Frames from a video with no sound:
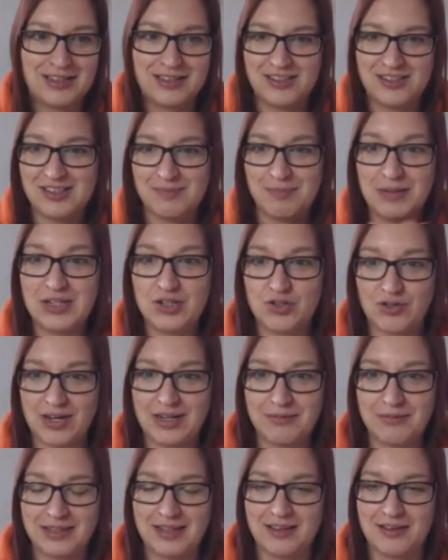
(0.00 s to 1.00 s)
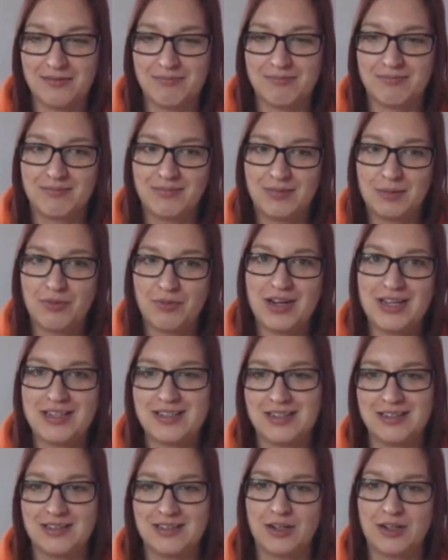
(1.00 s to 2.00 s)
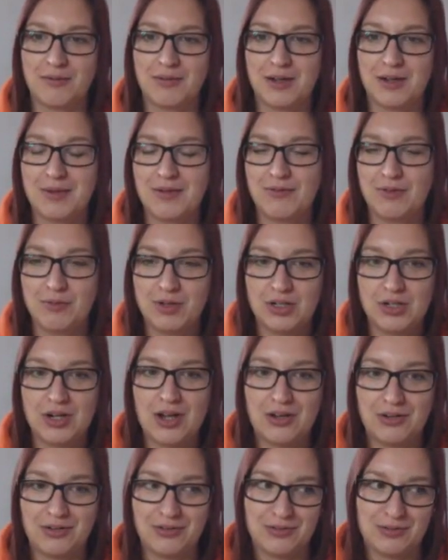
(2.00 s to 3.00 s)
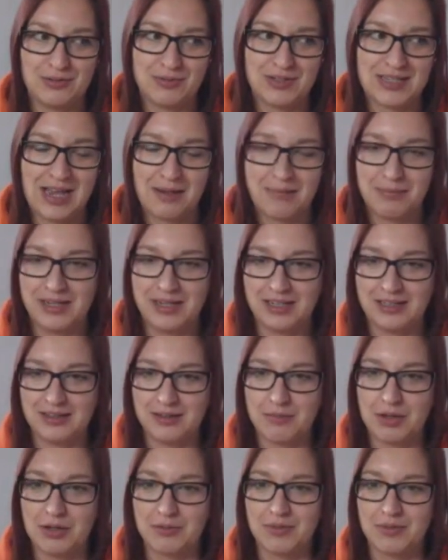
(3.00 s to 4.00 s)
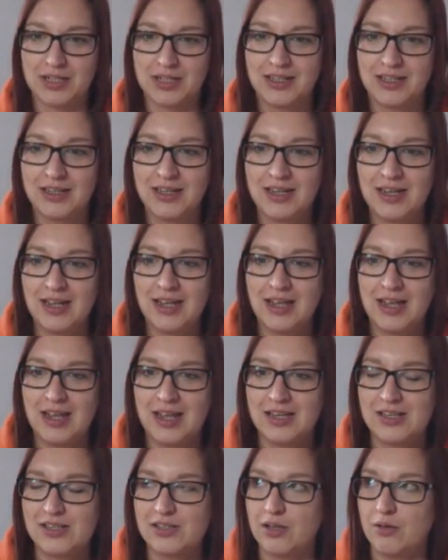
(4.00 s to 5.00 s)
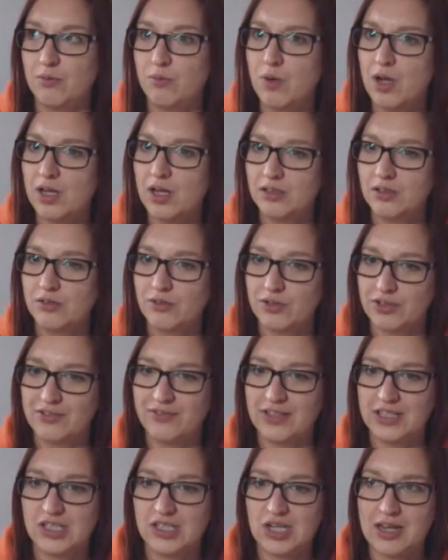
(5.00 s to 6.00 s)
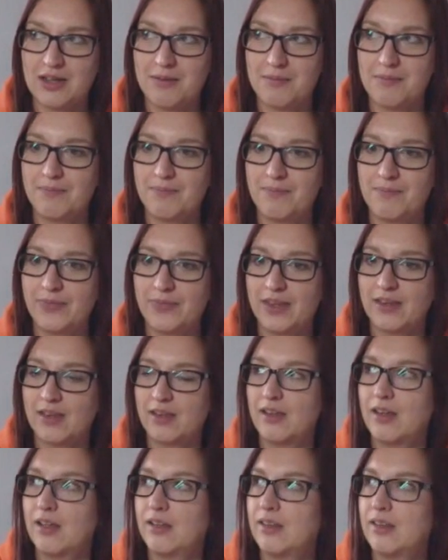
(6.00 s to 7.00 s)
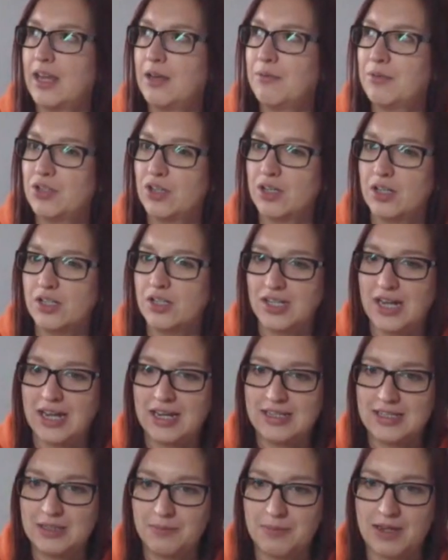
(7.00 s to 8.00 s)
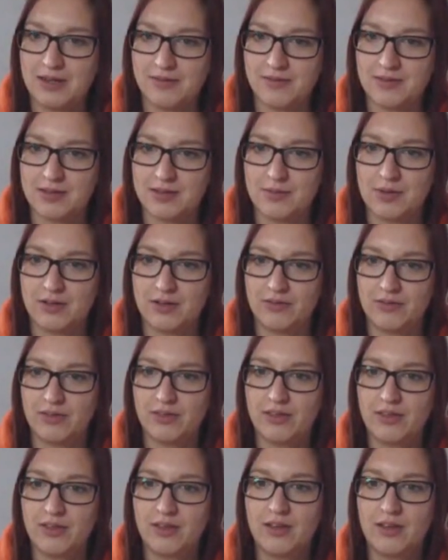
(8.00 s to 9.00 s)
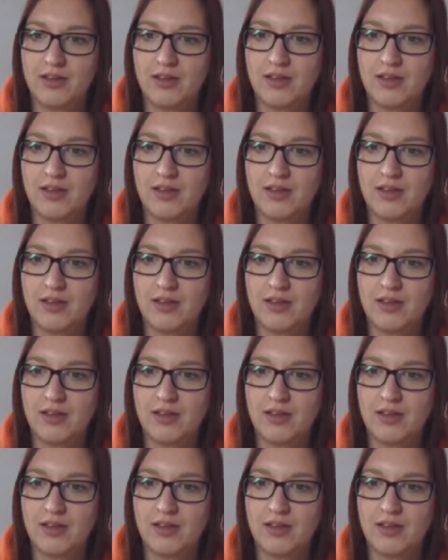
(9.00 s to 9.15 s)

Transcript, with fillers: Just be straight with them. The price needs to go up. Everyone knows what's happening at the moment. So one CrossFit gym, they were charging eighty pounds a month.